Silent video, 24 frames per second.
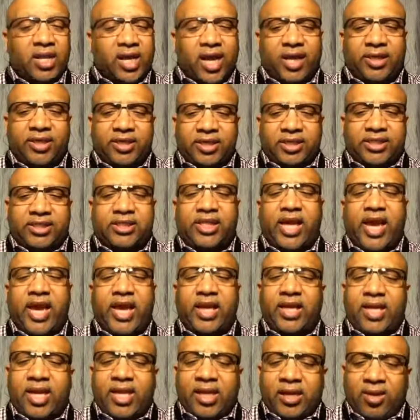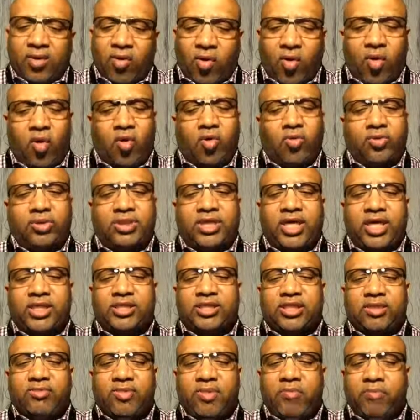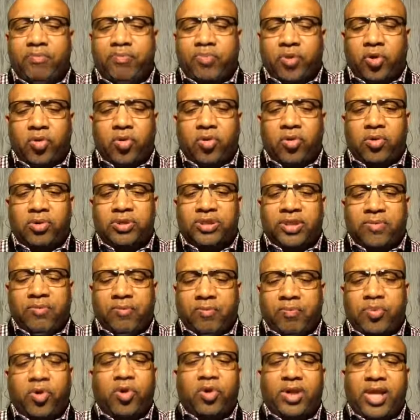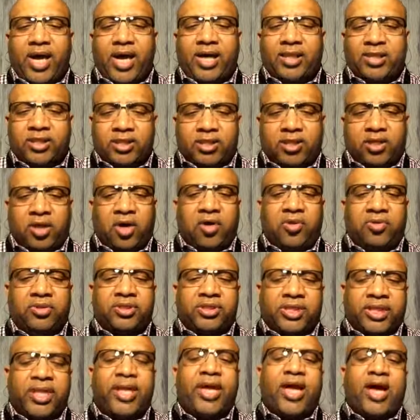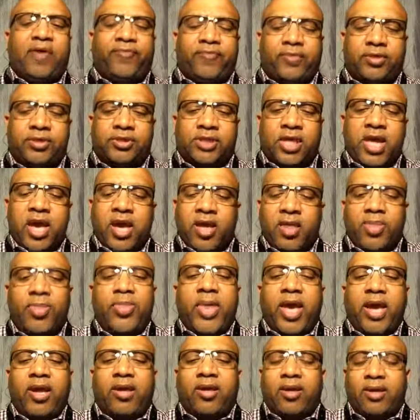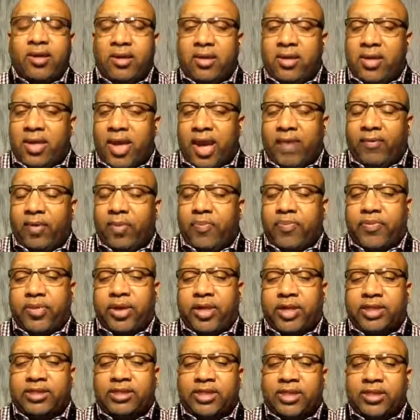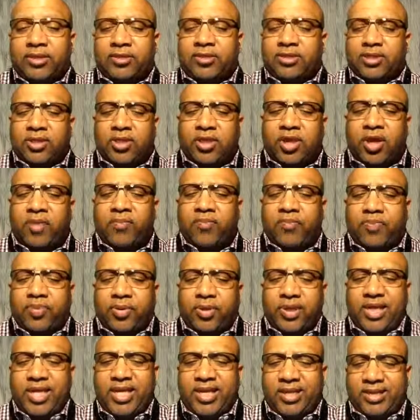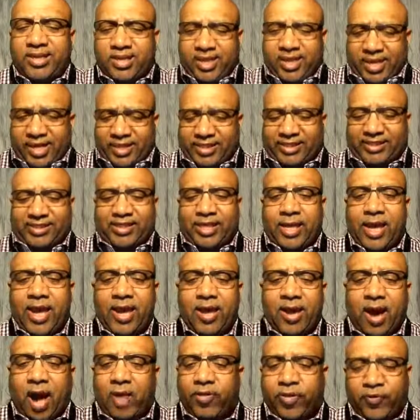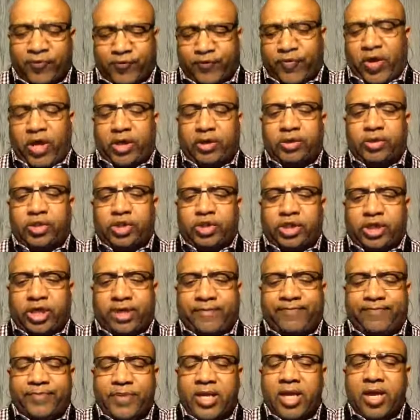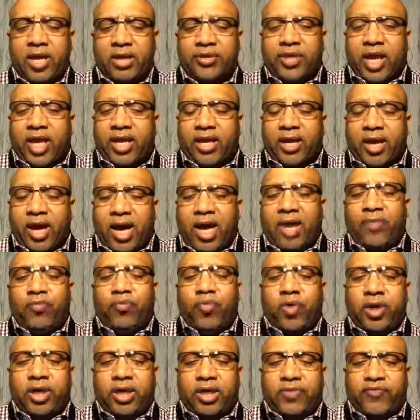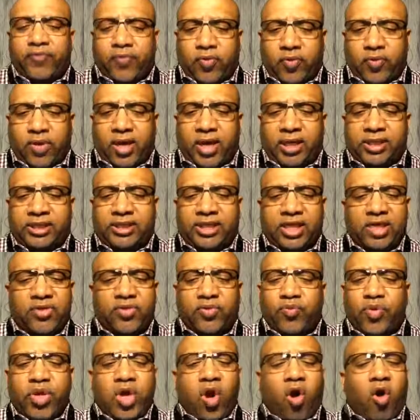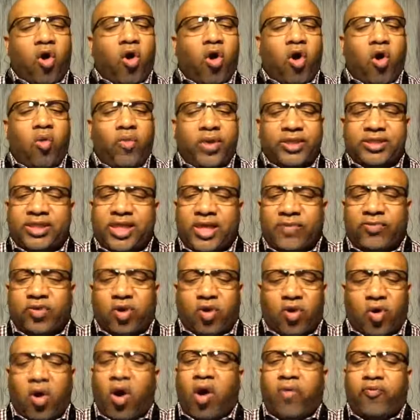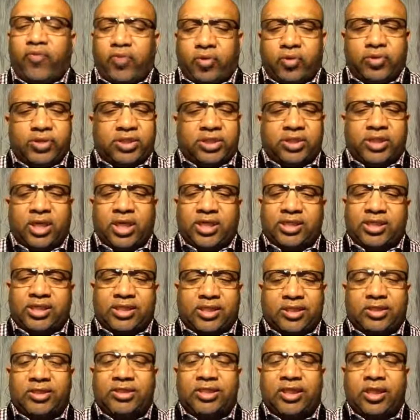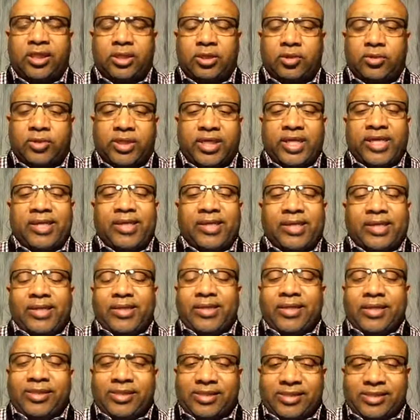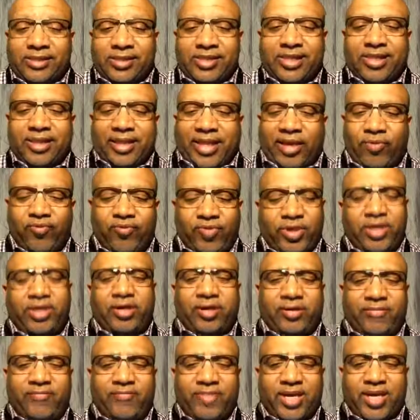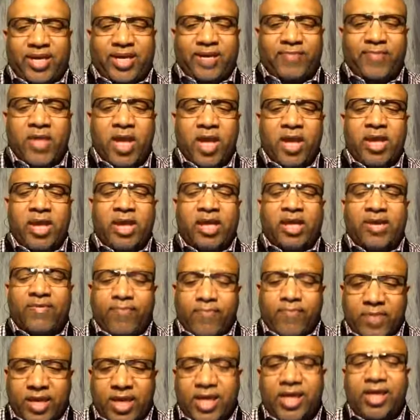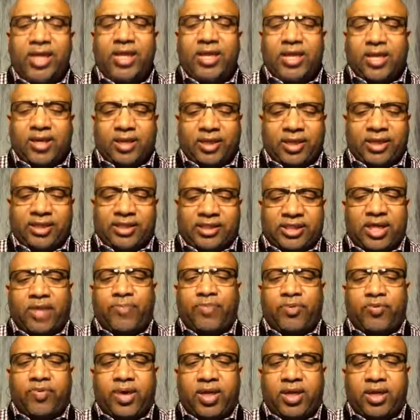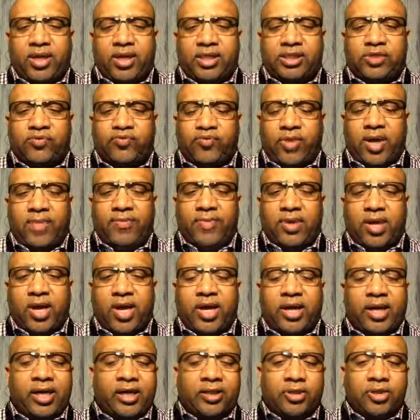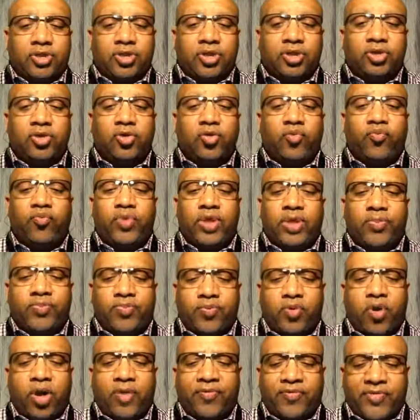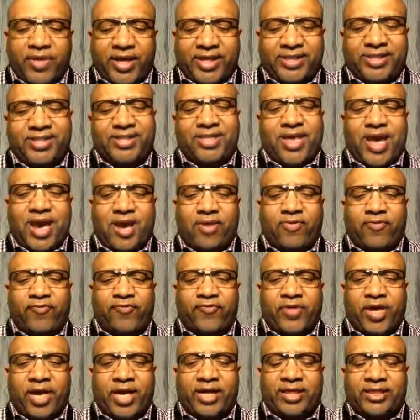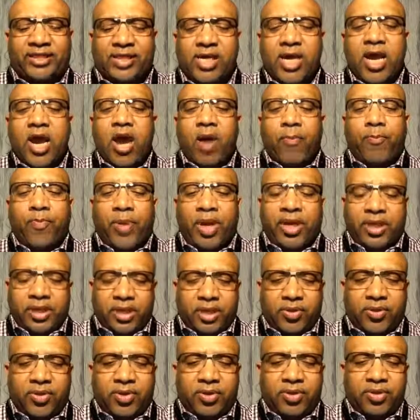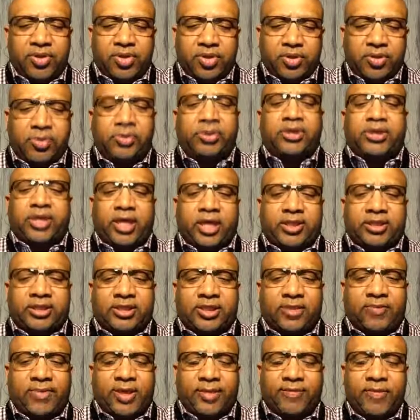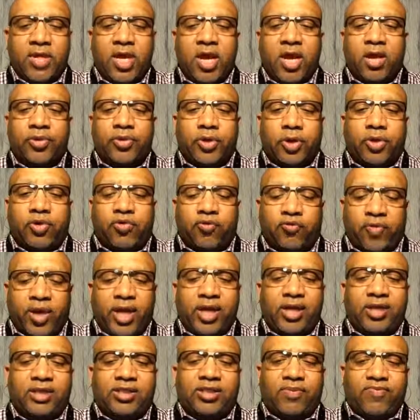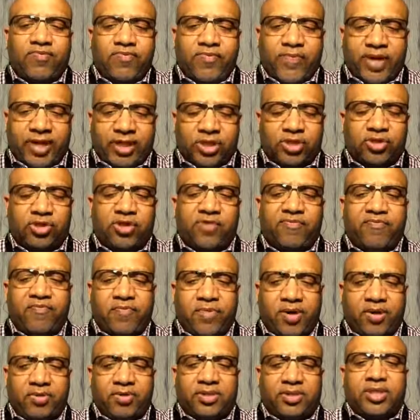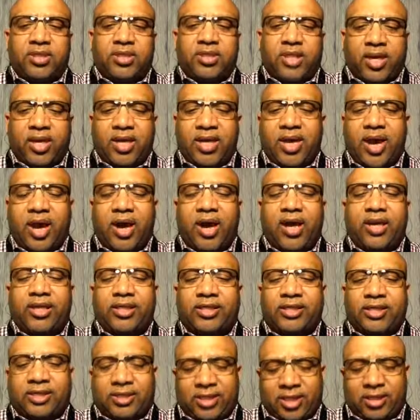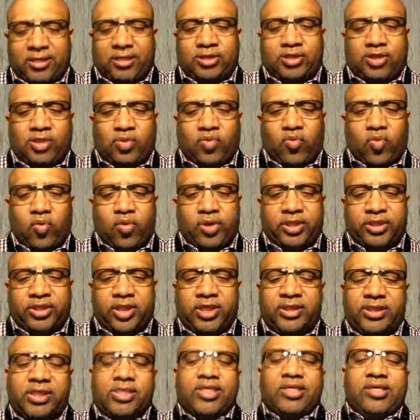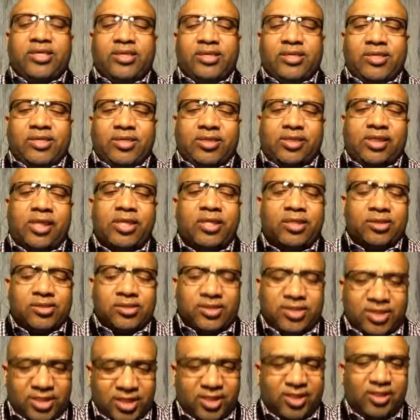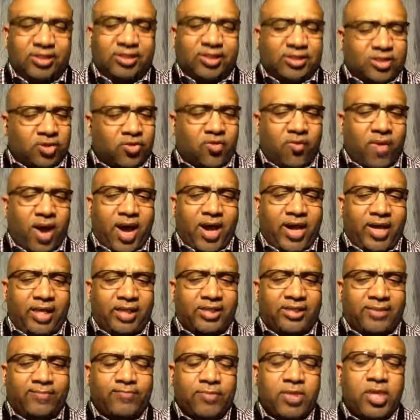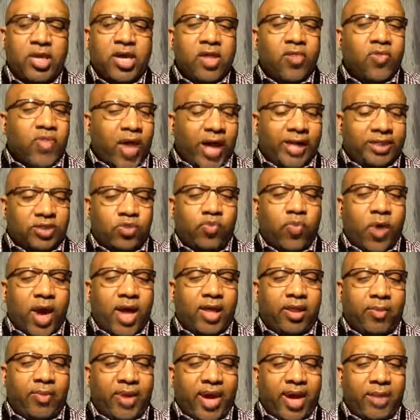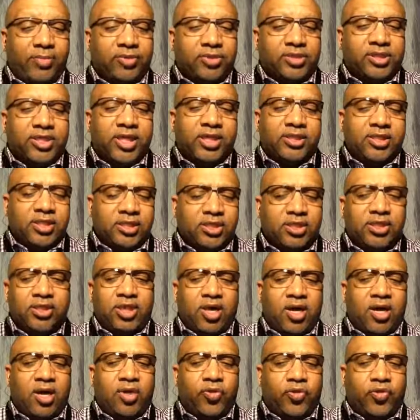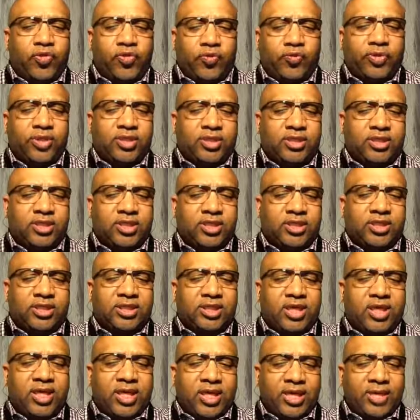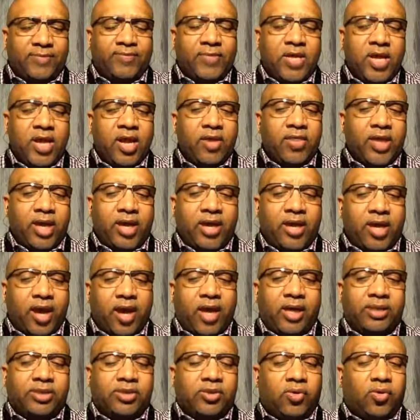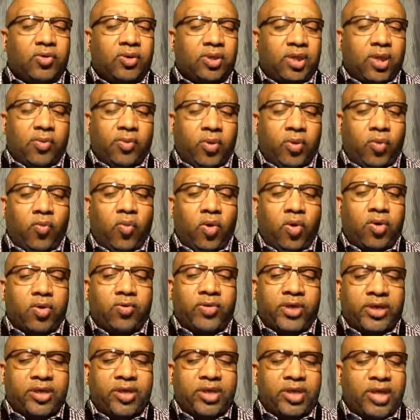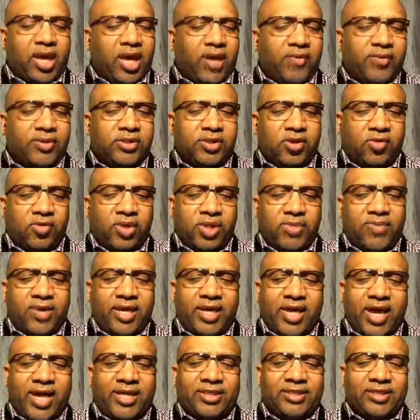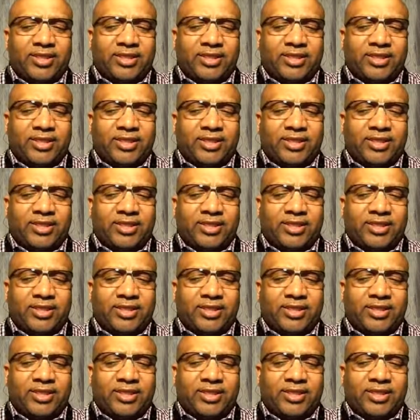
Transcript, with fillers: Understand that in the Old Testament, bulls and bullocks, goats and heifers, they could never bring us into the completeness of the fellowship that God wanted for us. We always have to offer those things continually, and any sin that we committed immediately separated us from God until we brought that sacrifice. But in the New Testament, the greatest measure of mercy that God extends towards us is Jesus Christ. That's why the Bible says in John 3:16 that God so loved the world that he gave his only begotten